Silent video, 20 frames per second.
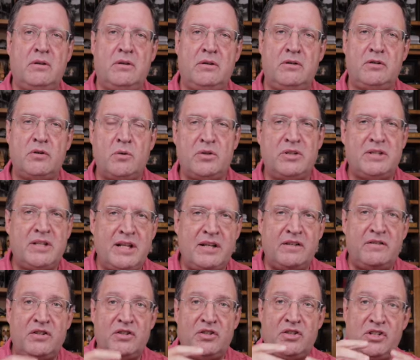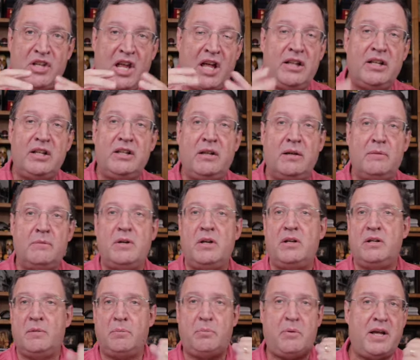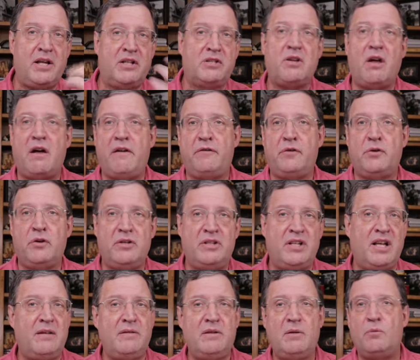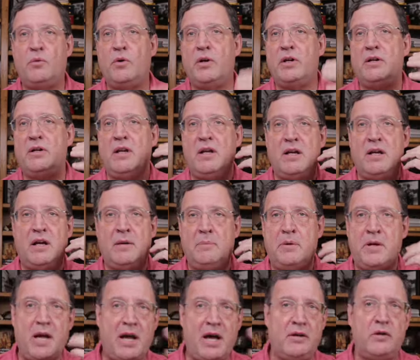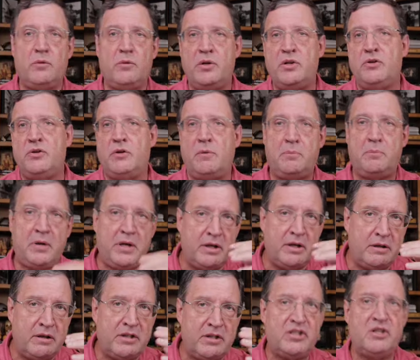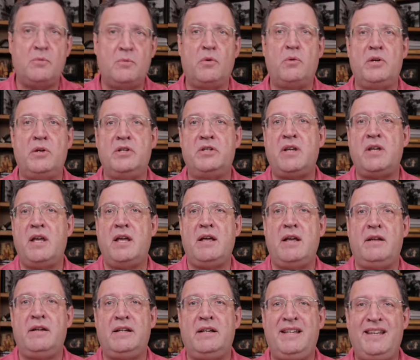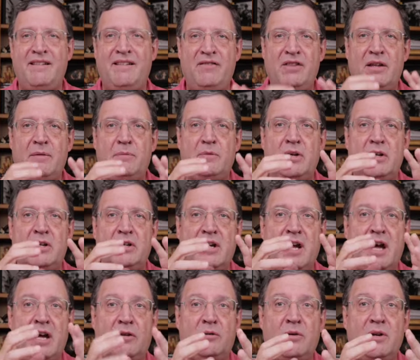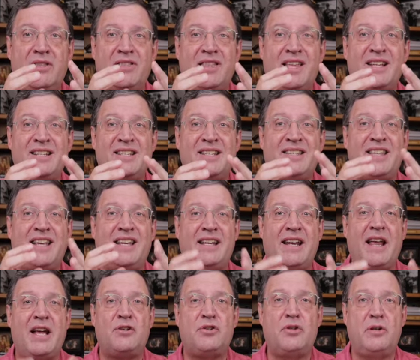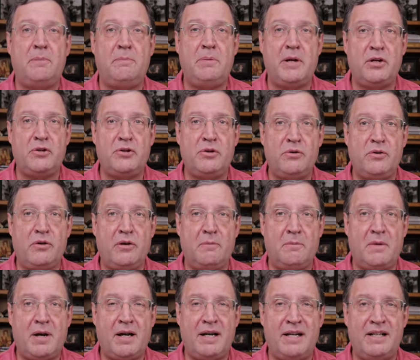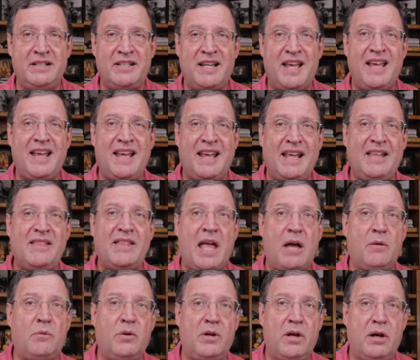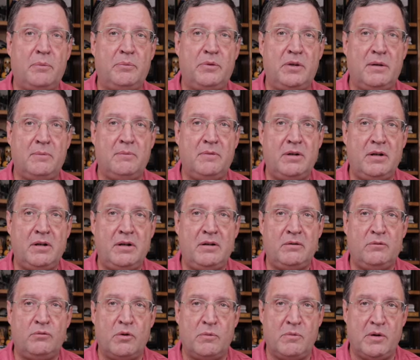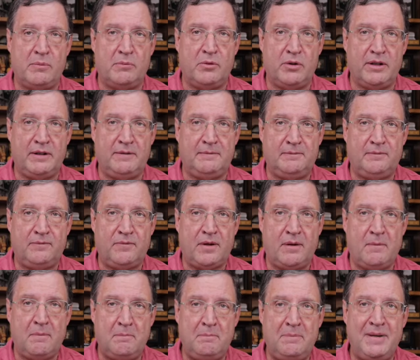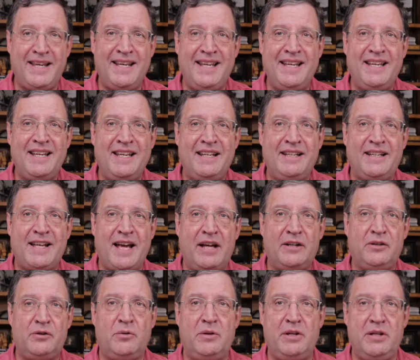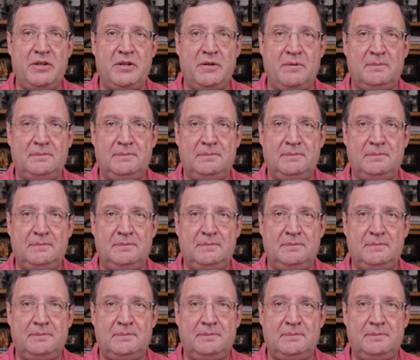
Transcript: So instead of just telling them to play softer or telling them what a piano is or pianissimo is, give them concrete things that they can actually picture in their minds, and that will help them remember it. Be concrete.